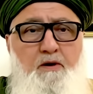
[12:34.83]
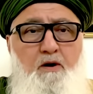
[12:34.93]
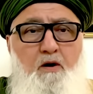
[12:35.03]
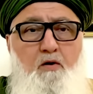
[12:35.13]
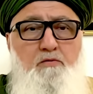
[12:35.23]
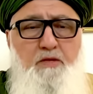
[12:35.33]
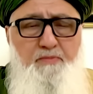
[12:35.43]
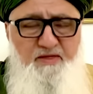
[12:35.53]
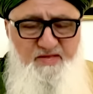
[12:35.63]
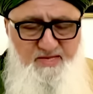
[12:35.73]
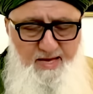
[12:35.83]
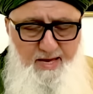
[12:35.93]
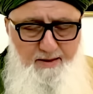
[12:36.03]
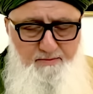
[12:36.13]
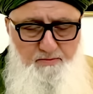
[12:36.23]
Only by the
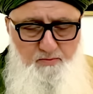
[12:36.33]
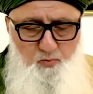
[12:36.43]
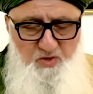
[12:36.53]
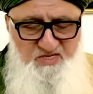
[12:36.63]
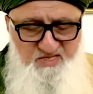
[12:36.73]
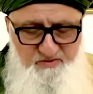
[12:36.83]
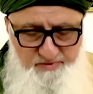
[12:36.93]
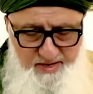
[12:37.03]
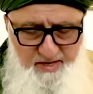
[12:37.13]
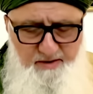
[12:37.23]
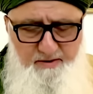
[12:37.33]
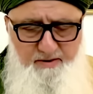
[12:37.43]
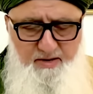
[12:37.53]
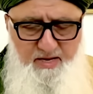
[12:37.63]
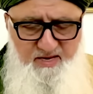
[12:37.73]
time we
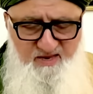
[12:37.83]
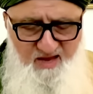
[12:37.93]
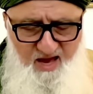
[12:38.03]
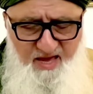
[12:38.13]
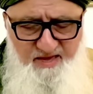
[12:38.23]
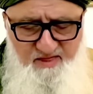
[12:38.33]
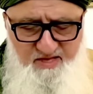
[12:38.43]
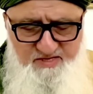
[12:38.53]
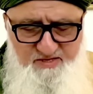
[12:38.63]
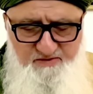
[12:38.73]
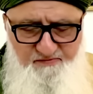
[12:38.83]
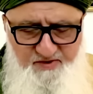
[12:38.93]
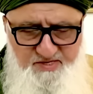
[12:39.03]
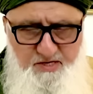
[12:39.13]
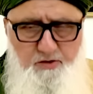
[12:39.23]
surrender and die in this
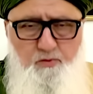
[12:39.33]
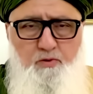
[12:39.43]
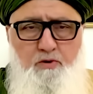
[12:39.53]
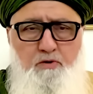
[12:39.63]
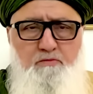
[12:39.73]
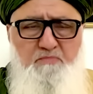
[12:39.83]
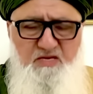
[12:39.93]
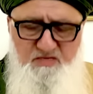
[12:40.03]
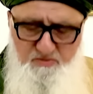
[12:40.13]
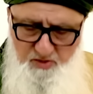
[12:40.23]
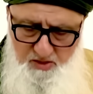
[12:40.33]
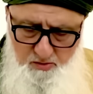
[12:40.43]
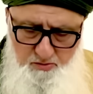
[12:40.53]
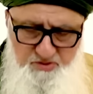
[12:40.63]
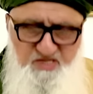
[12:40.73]
physical world means we
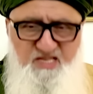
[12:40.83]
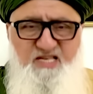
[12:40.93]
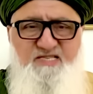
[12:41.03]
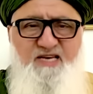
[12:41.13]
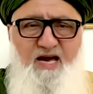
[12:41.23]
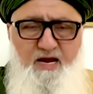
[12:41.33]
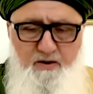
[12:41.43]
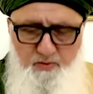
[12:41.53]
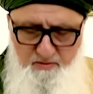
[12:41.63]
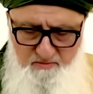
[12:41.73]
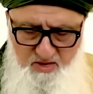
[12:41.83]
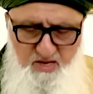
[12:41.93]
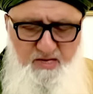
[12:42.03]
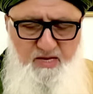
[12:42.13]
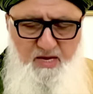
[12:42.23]
lose the desire, we
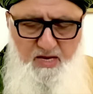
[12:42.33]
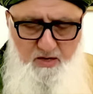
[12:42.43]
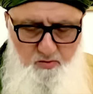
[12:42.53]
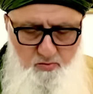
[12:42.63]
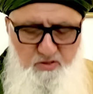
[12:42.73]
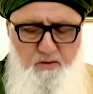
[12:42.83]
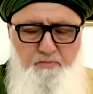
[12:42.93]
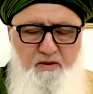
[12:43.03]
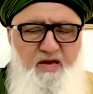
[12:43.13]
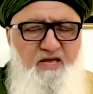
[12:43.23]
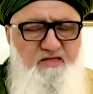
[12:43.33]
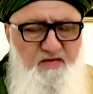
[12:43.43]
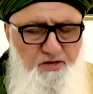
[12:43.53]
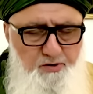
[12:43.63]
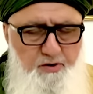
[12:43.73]
meditate, contemplate,
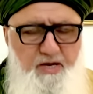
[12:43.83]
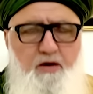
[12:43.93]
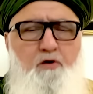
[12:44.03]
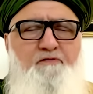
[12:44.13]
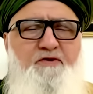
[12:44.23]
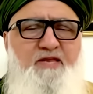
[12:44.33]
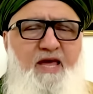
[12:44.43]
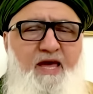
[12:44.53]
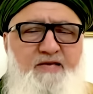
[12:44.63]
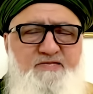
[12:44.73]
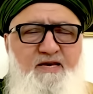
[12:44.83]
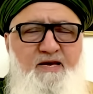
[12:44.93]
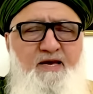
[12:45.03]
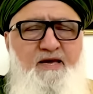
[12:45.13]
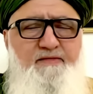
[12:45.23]
the yearning overtakes,
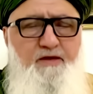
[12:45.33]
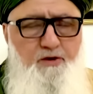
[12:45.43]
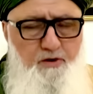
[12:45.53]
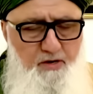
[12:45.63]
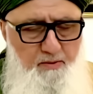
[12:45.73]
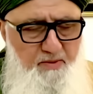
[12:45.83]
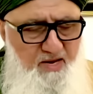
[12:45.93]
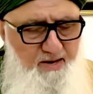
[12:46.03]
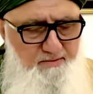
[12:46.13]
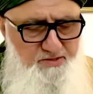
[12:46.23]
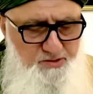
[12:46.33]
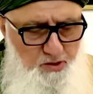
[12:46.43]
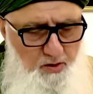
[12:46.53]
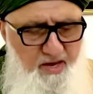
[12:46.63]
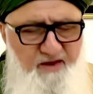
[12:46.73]
the yearning becomes
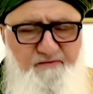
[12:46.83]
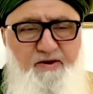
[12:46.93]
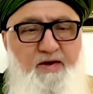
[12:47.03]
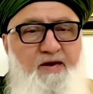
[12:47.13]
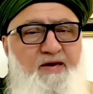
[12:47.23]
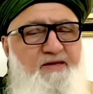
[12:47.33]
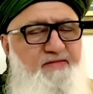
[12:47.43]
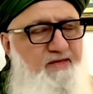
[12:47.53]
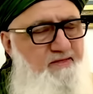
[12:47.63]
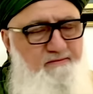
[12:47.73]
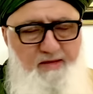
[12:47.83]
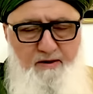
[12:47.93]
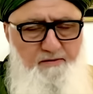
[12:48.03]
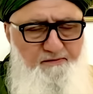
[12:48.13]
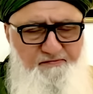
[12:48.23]
so heavy that they
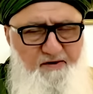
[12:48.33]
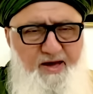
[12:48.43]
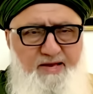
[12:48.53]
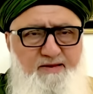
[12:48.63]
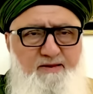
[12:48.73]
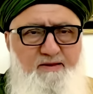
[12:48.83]
don't find